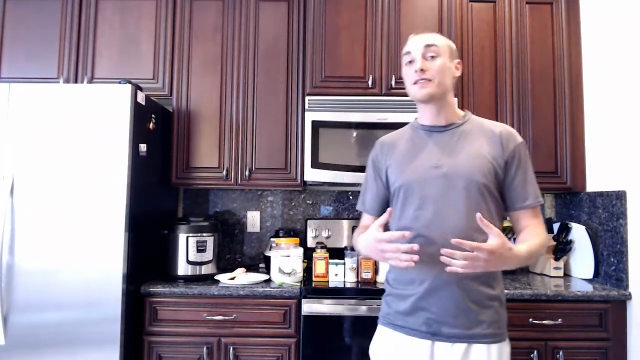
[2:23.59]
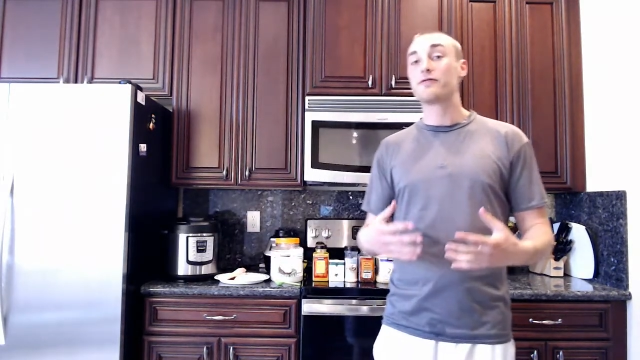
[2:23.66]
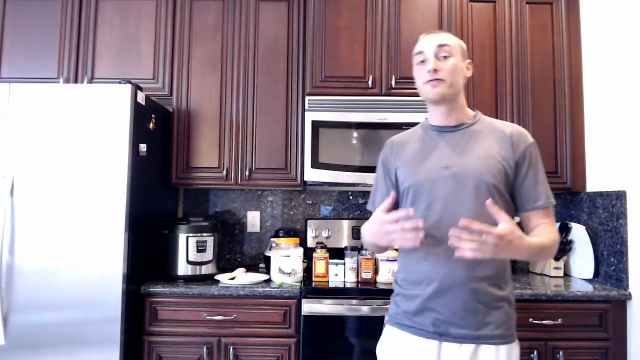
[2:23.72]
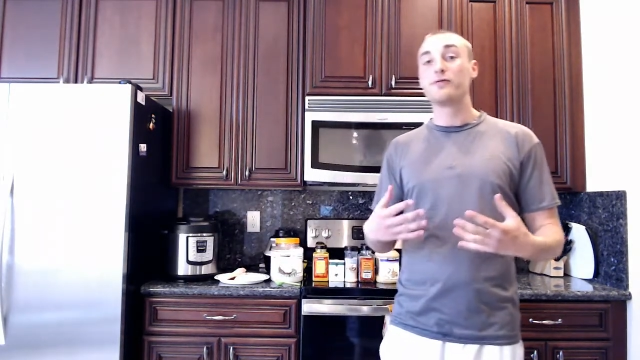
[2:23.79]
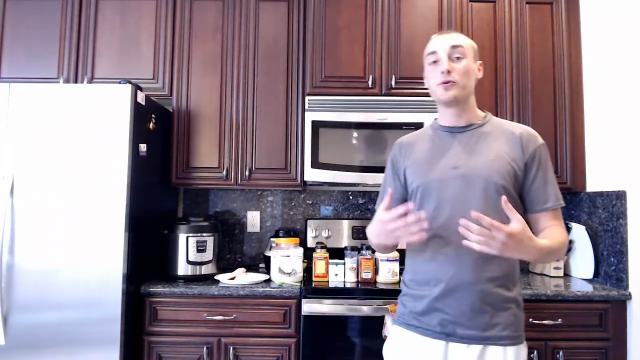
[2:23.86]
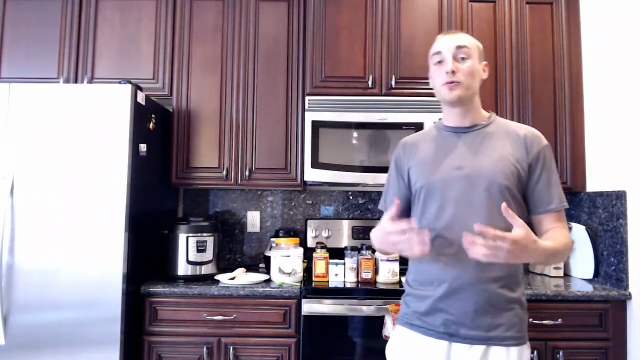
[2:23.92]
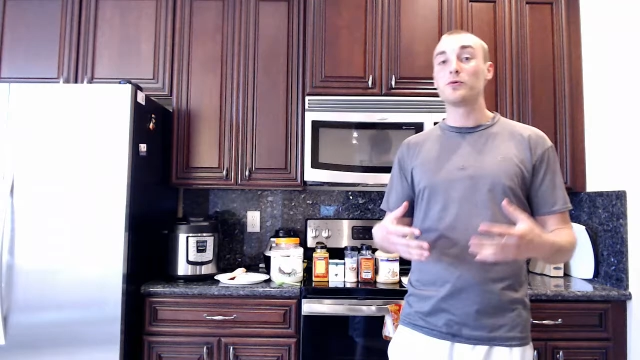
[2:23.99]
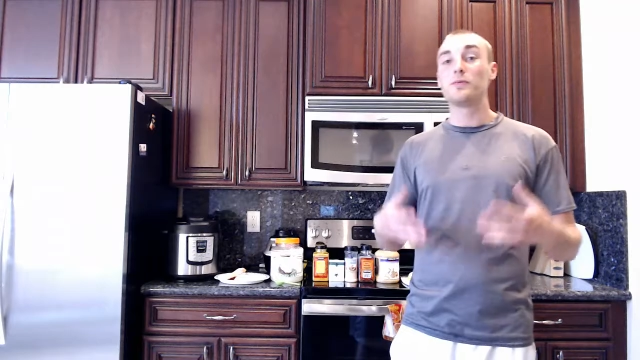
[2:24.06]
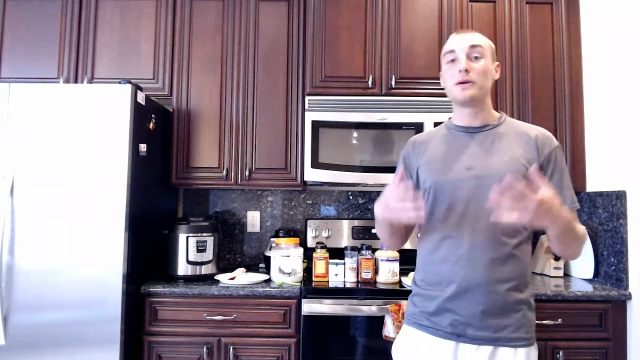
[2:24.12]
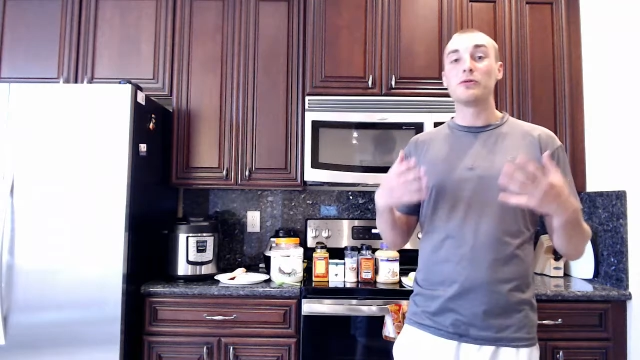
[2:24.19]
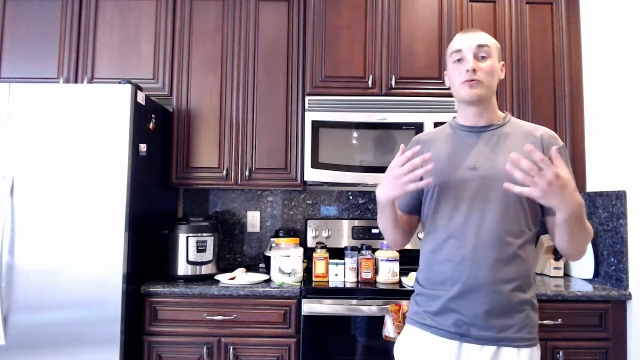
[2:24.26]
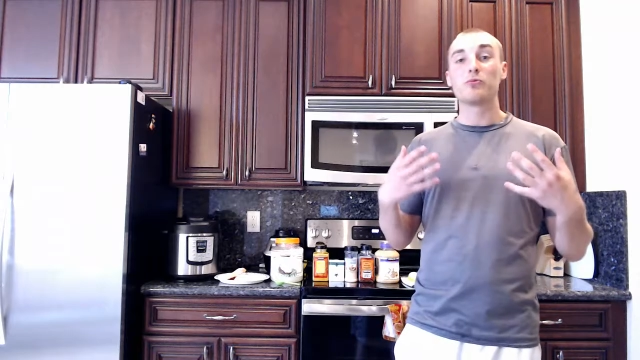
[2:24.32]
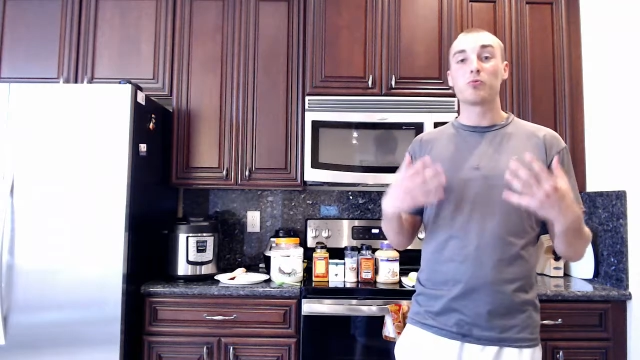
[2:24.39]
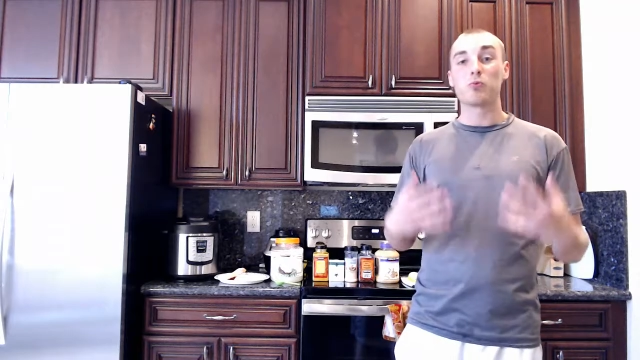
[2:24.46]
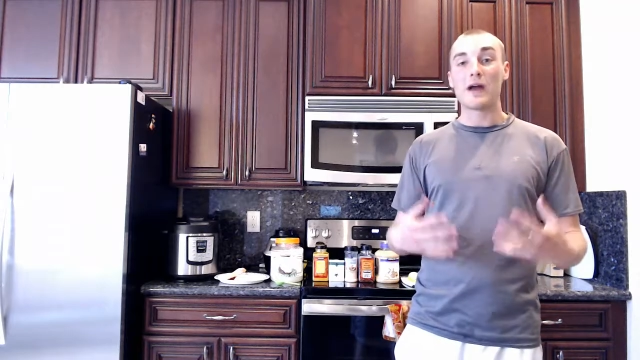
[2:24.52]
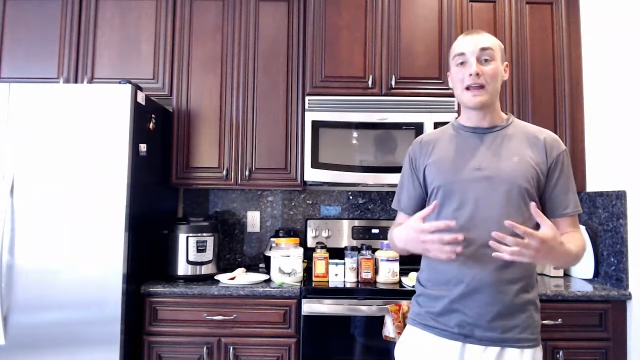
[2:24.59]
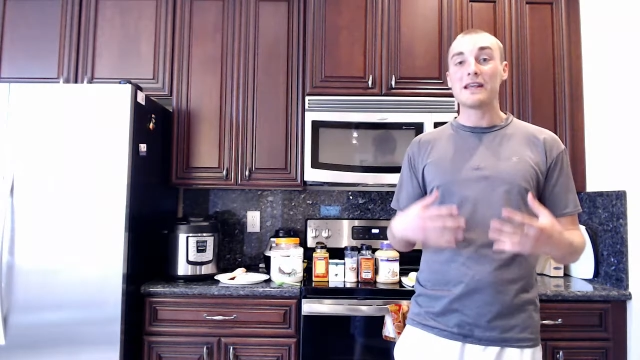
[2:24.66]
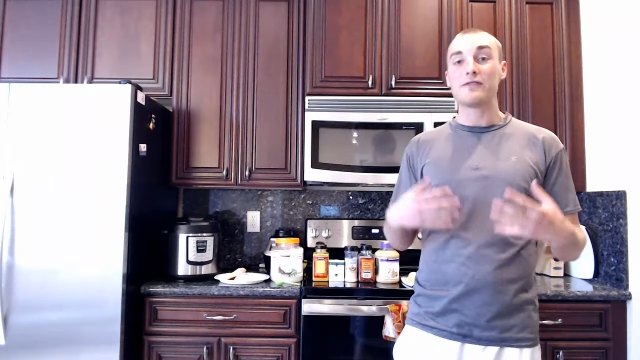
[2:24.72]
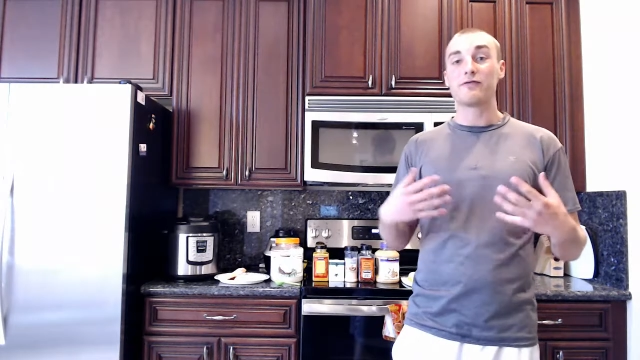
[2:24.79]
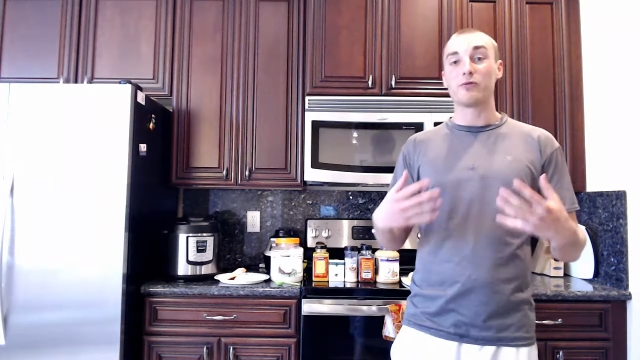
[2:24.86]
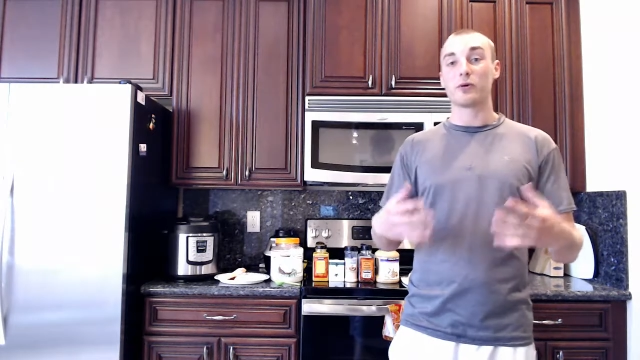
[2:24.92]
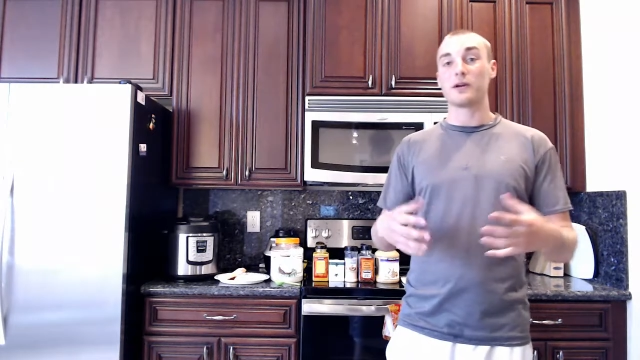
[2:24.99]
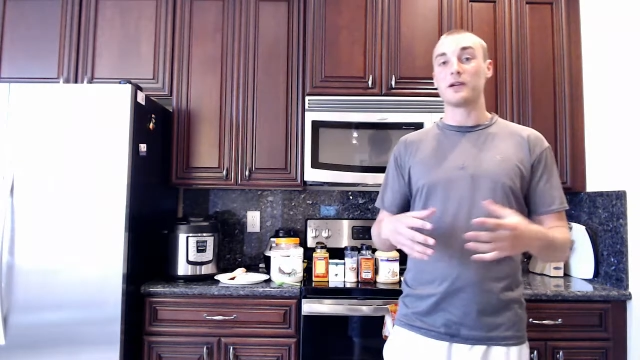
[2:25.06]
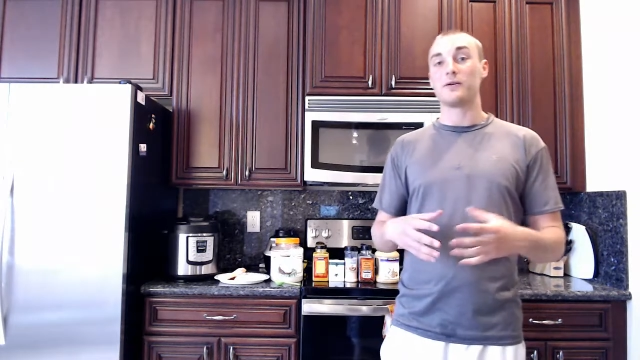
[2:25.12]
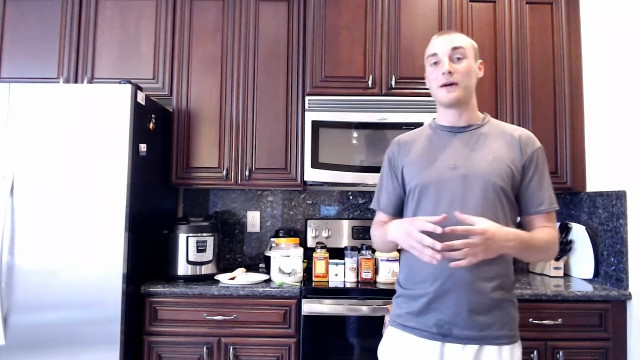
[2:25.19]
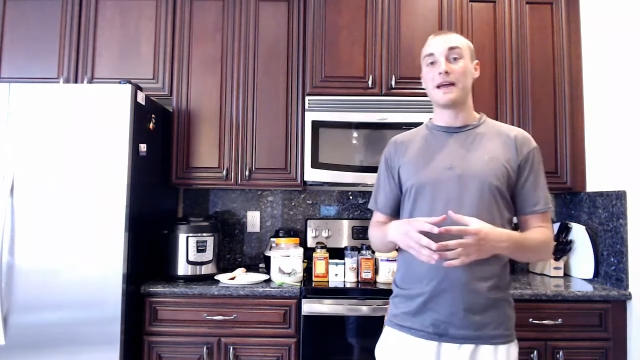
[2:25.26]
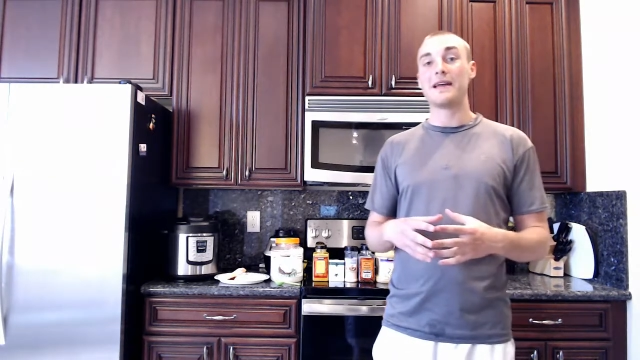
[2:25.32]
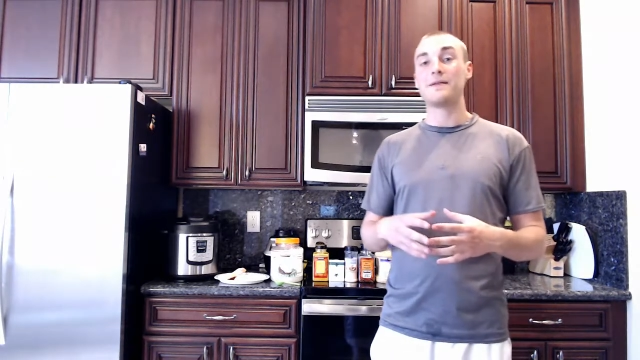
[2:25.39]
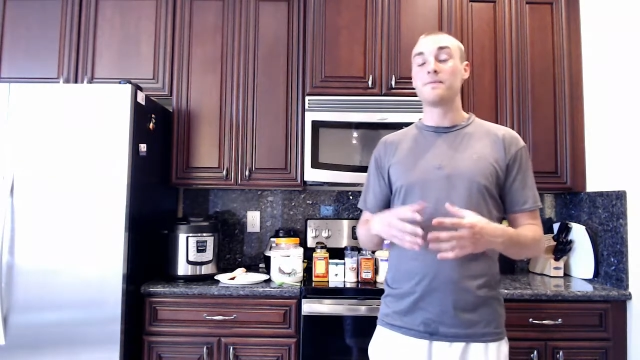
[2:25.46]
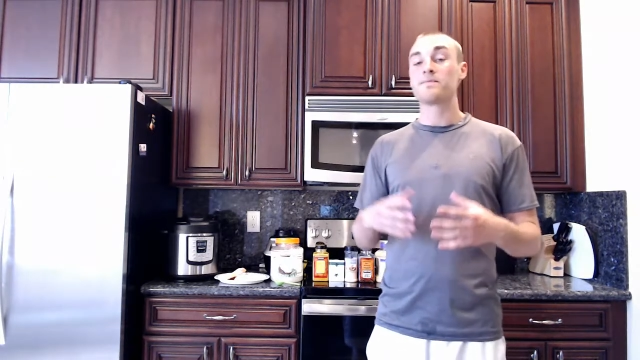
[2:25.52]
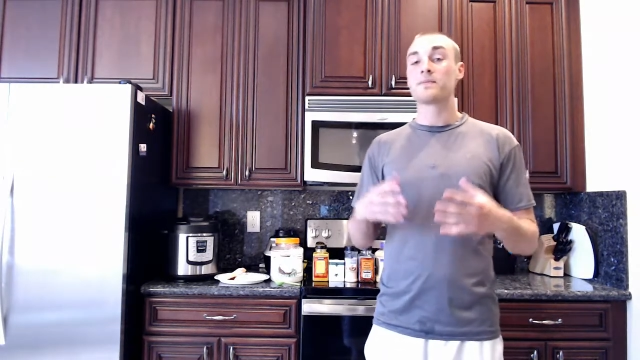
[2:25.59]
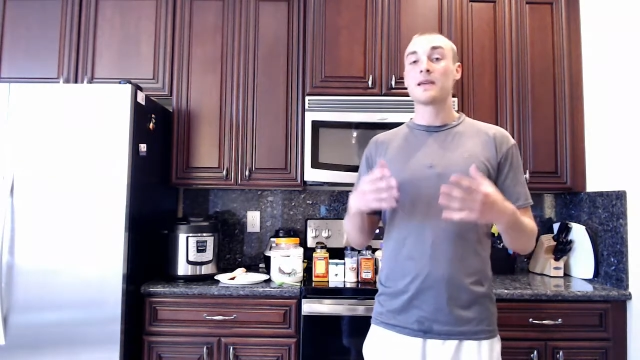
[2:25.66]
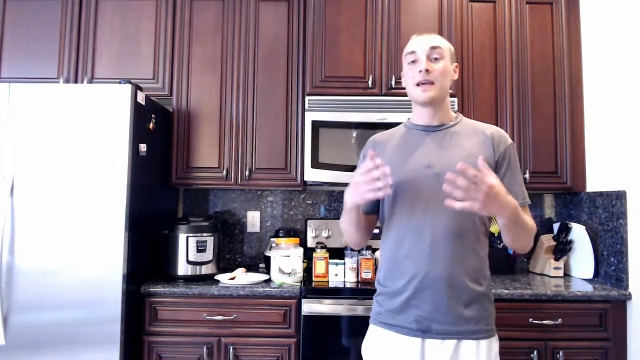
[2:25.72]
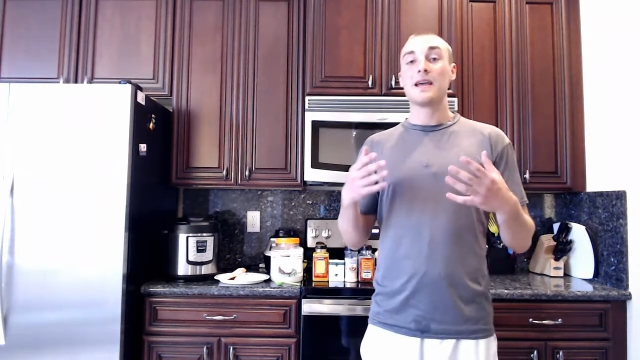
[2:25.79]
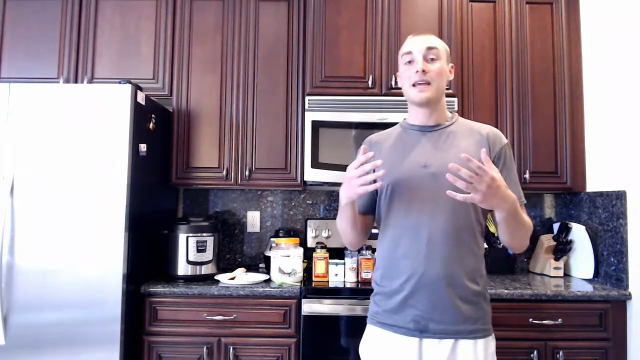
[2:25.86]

the food will be ready for you. And